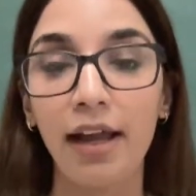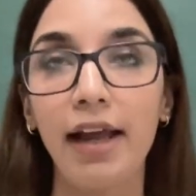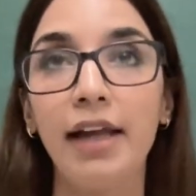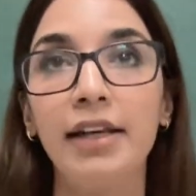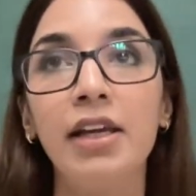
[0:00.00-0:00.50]

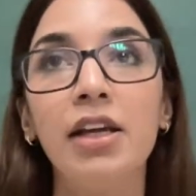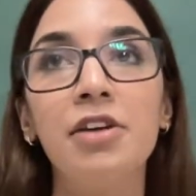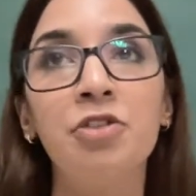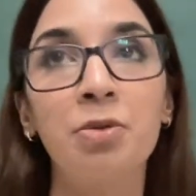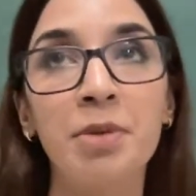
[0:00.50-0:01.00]
Any
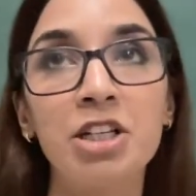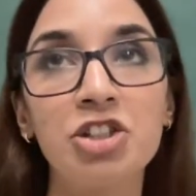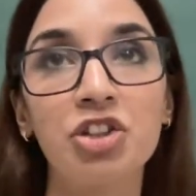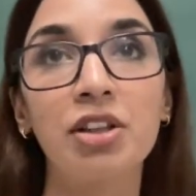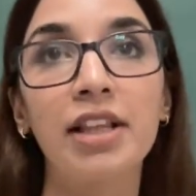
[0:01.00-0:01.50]

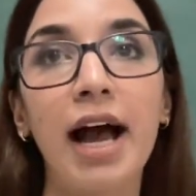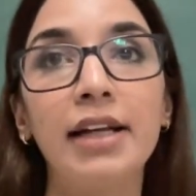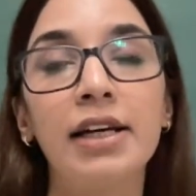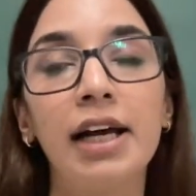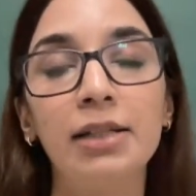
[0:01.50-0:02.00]
information
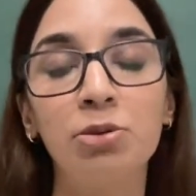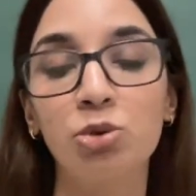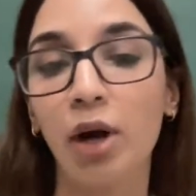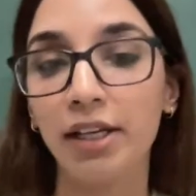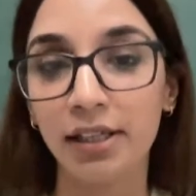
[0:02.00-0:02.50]
that helps
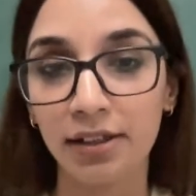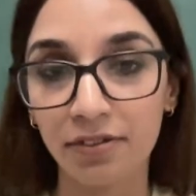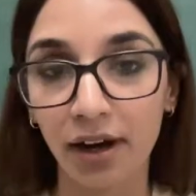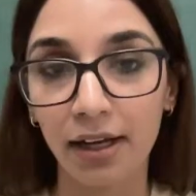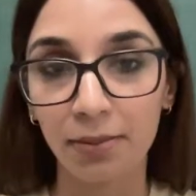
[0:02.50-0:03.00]
to
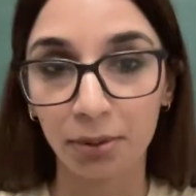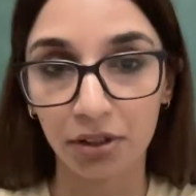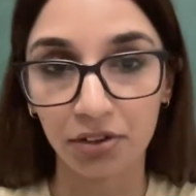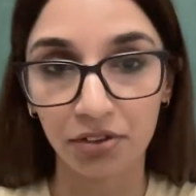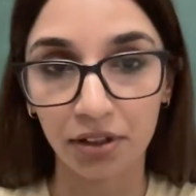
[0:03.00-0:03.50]
identify a
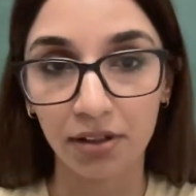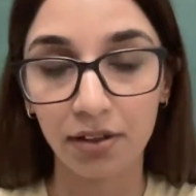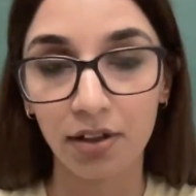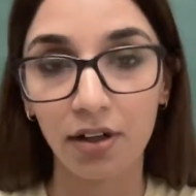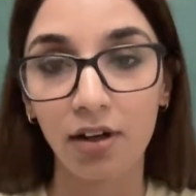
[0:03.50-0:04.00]
person,